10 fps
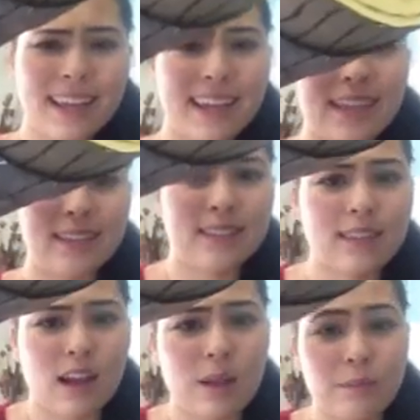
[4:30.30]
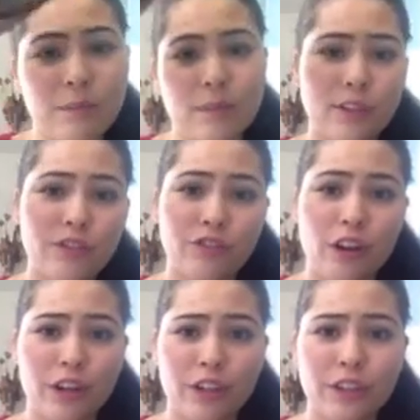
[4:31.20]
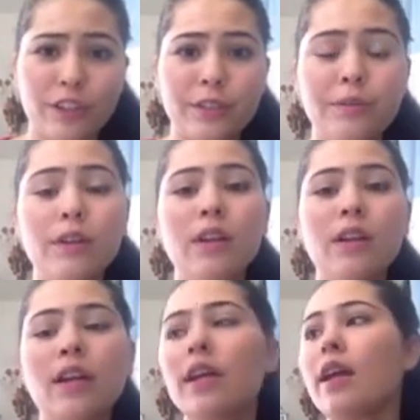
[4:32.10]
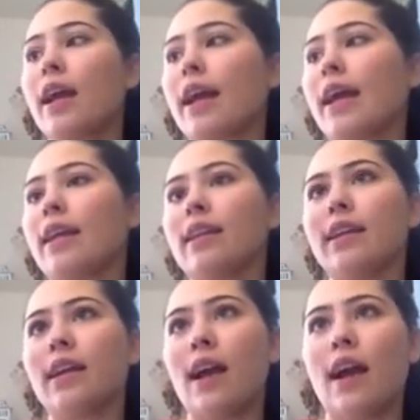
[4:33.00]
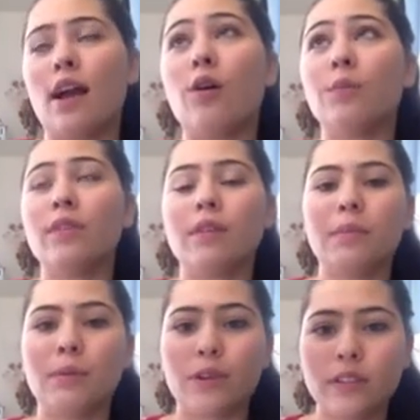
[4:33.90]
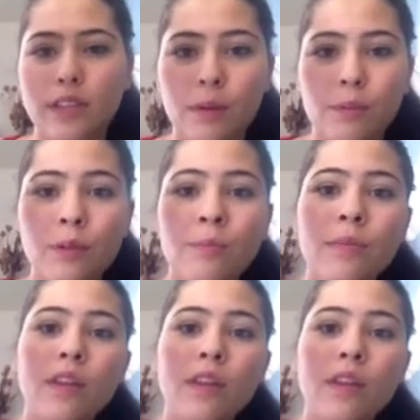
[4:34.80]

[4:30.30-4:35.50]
it's a stronger glue and it helps it be more stable.